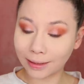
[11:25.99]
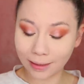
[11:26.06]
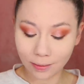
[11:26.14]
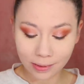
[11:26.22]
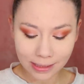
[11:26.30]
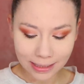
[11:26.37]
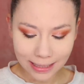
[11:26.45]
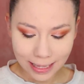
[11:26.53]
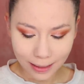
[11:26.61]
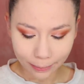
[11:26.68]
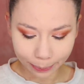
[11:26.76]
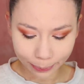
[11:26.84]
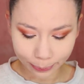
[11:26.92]
Can we do
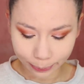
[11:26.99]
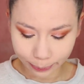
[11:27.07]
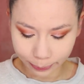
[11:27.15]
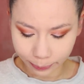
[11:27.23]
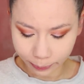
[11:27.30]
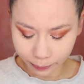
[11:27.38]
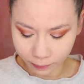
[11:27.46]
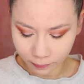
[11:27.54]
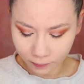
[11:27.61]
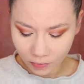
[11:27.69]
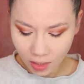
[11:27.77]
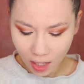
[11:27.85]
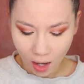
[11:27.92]
that?
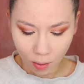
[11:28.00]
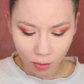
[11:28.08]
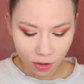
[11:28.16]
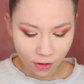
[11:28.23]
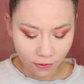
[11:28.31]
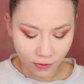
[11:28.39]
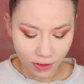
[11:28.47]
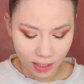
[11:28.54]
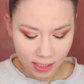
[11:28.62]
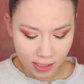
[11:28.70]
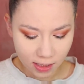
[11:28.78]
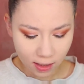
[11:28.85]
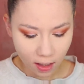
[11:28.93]
Mm-hmm. I wonder if
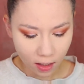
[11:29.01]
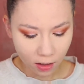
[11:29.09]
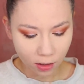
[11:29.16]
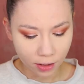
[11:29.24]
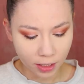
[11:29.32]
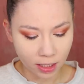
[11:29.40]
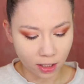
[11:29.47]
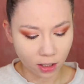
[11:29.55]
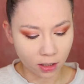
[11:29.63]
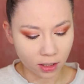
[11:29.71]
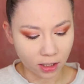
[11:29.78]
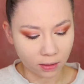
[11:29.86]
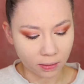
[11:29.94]
this color here
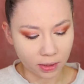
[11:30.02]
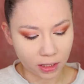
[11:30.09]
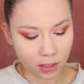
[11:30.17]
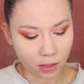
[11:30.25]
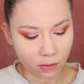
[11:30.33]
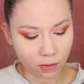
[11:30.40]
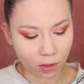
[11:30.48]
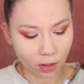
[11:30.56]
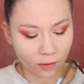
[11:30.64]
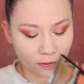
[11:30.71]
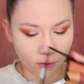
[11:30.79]
is going to be too dark